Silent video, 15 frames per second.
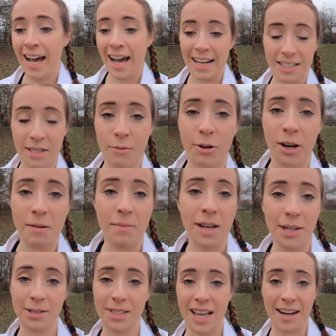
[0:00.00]
I had some great
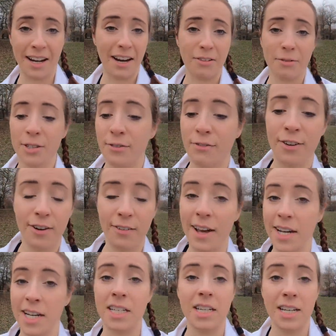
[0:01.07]
meals and I was full of
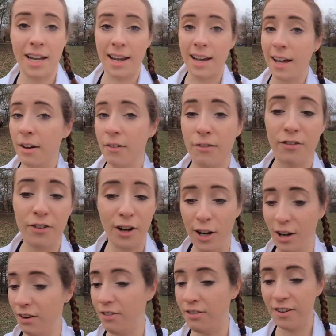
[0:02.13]
energy,
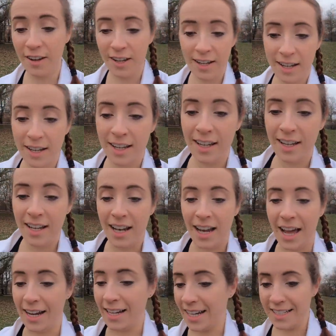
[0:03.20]
full of
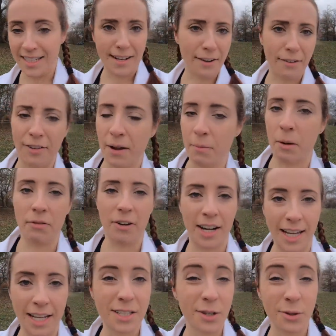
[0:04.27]
like, it didn't affect my
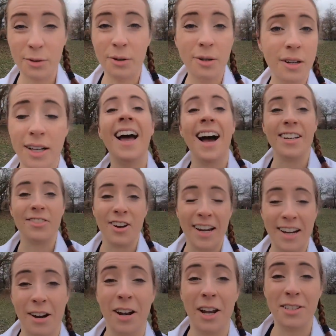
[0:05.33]
running at all. I
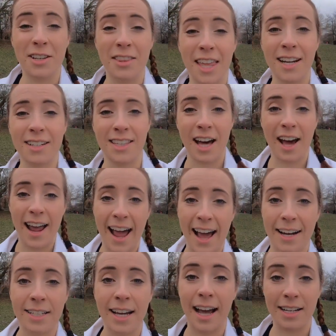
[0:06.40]
tried out loads of things that I
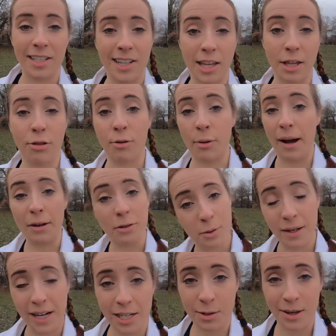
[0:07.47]
had actually throughout
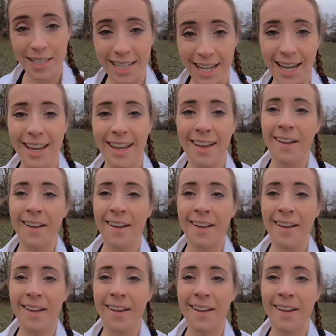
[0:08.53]
2020.